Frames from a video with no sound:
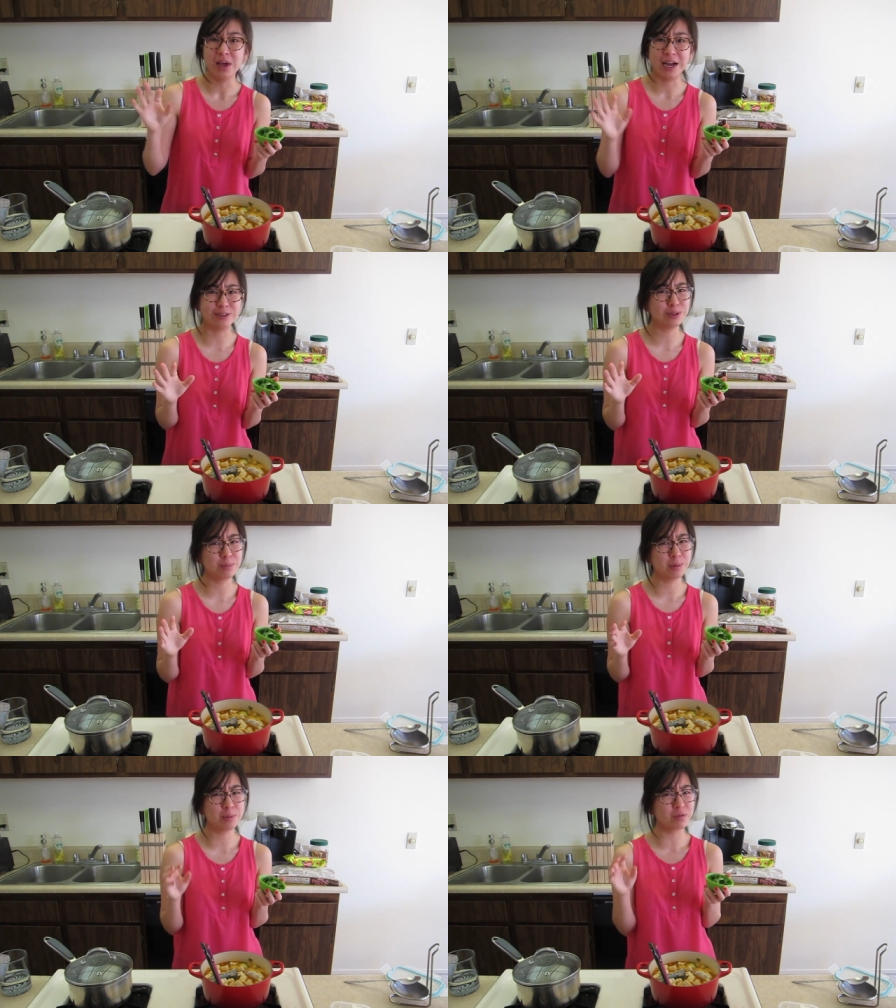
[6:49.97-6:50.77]
I know some
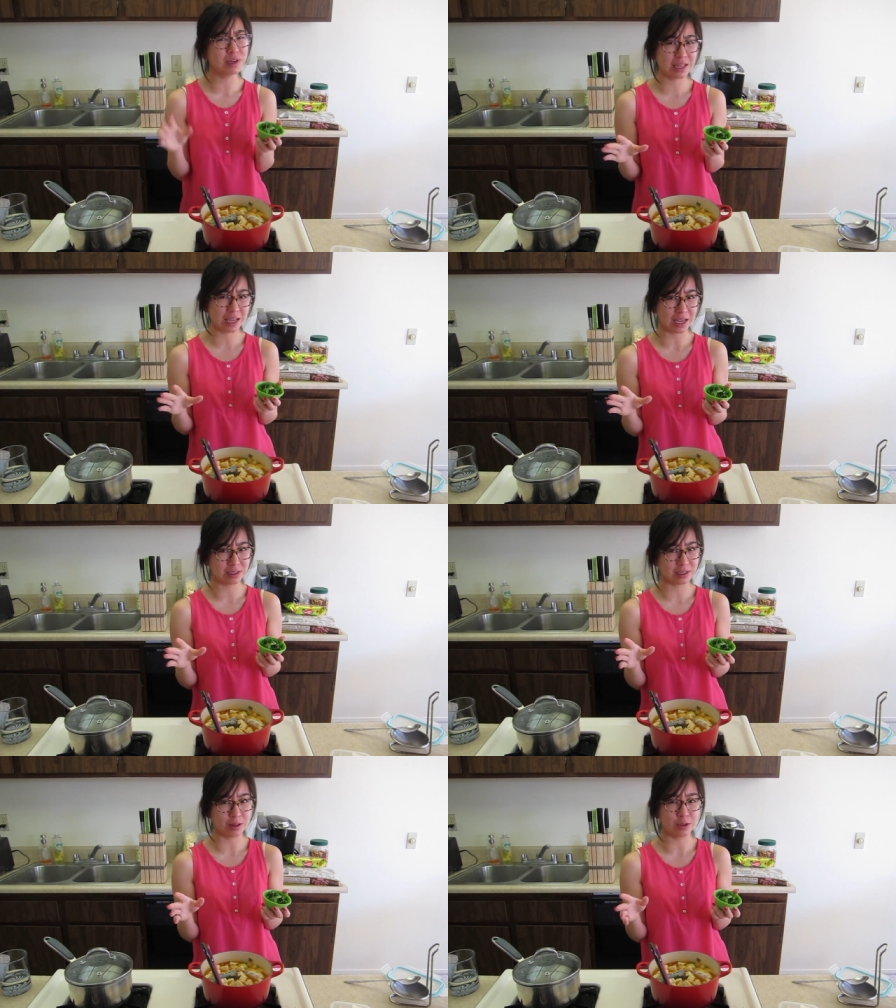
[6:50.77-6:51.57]
people really
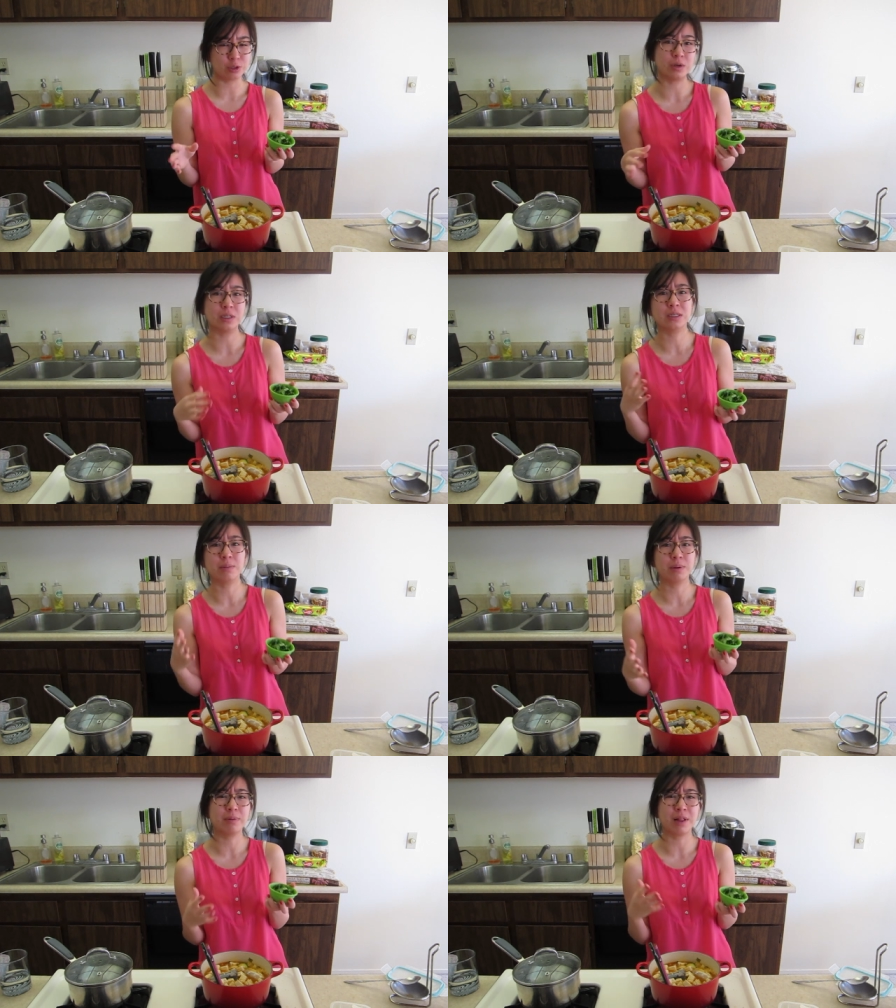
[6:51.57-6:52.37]
hate cilantro, and
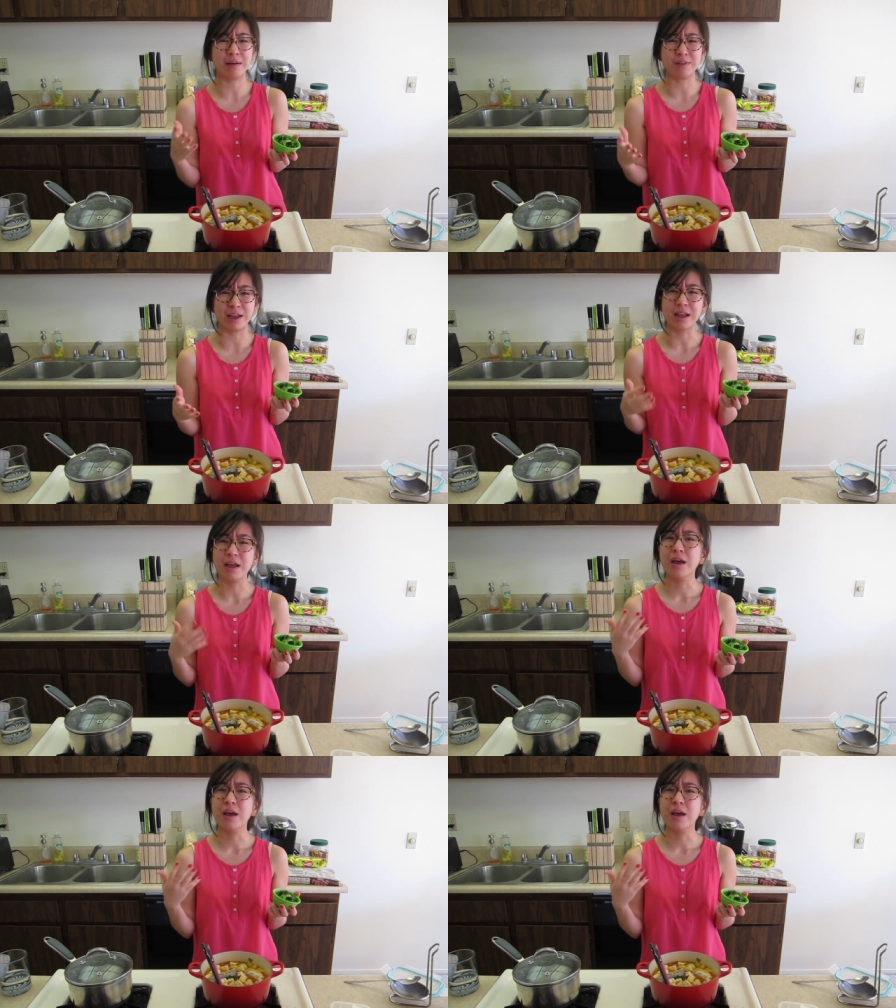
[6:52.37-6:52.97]
some people have like